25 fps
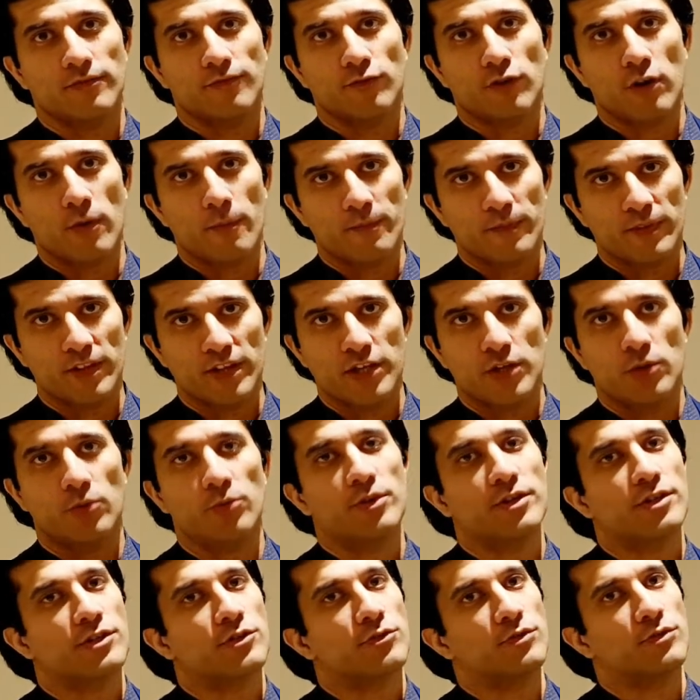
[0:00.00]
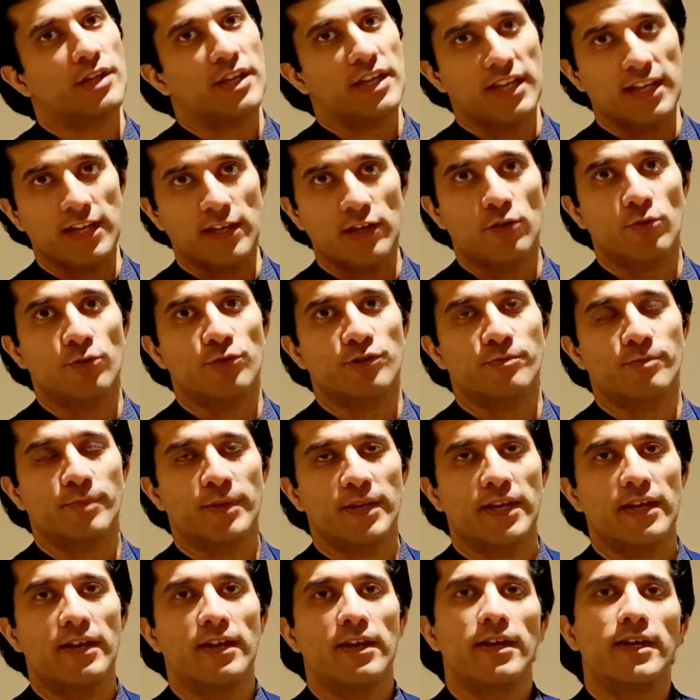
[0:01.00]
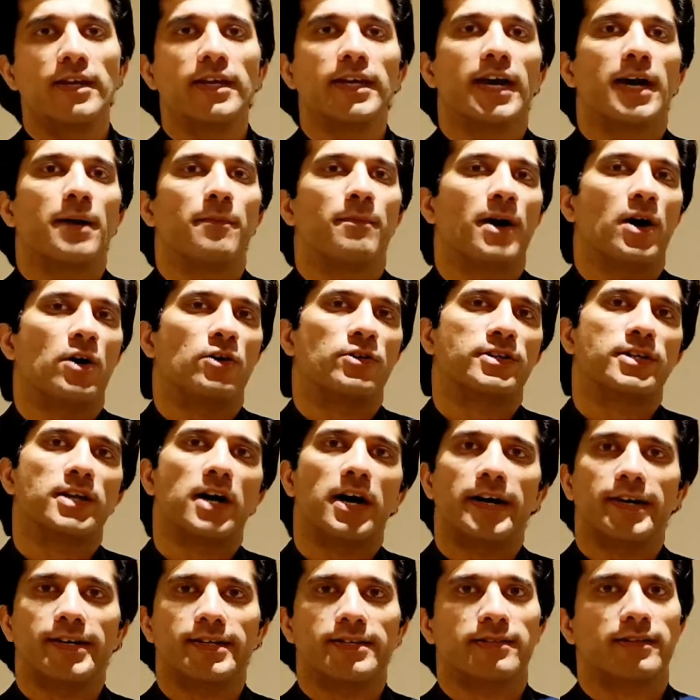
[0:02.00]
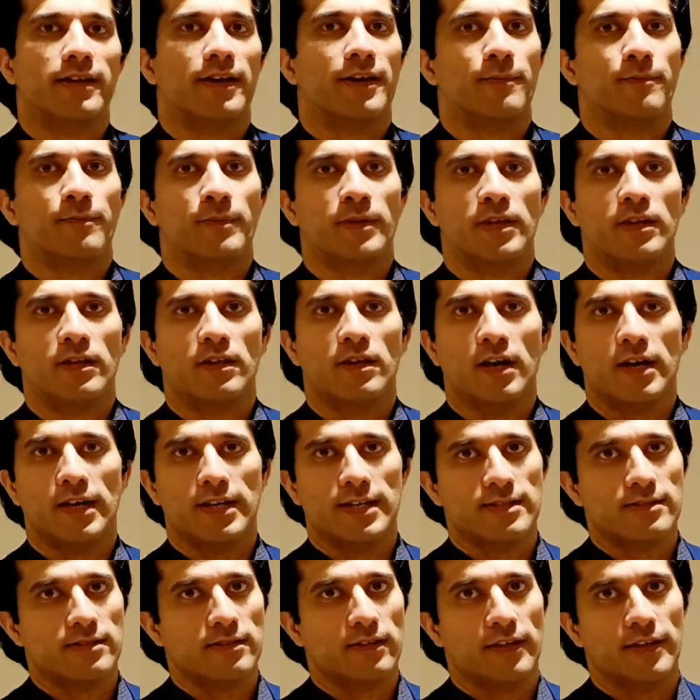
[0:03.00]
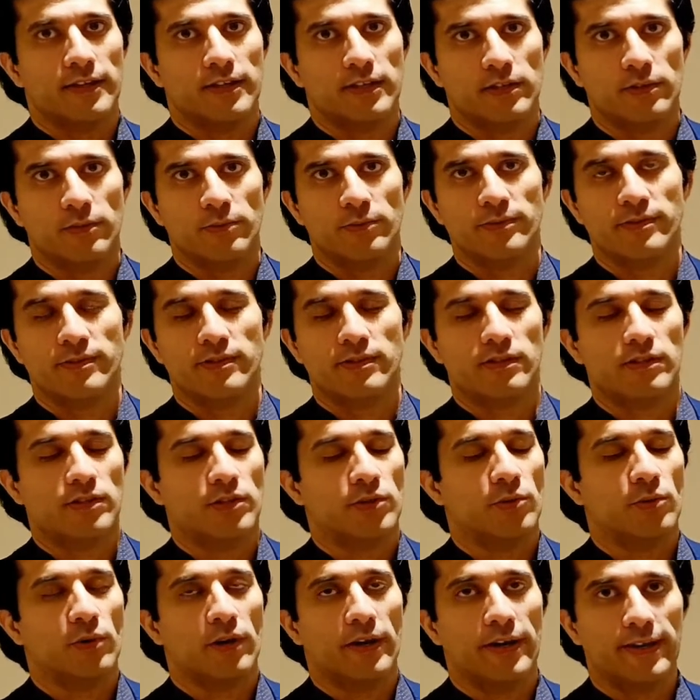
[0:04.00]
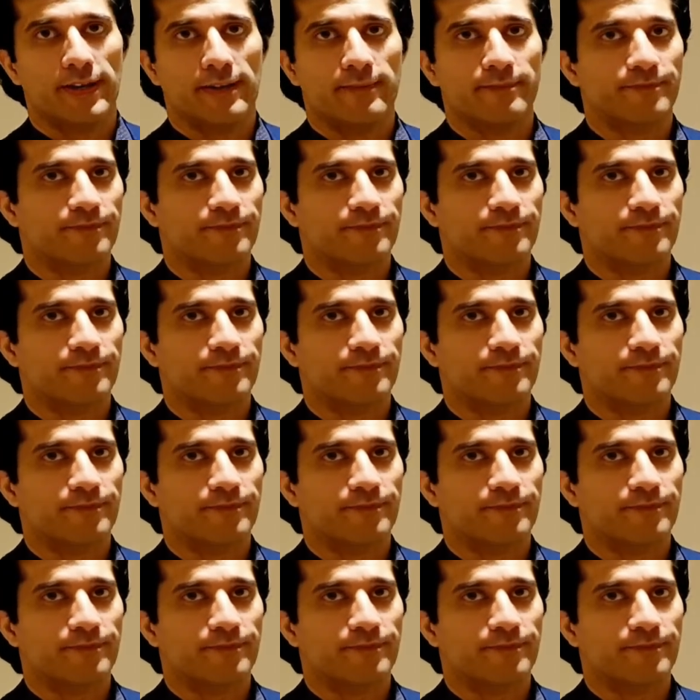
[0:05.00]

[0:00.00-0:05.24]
from the UE to the E node B about RSRP, RSRQ, CQI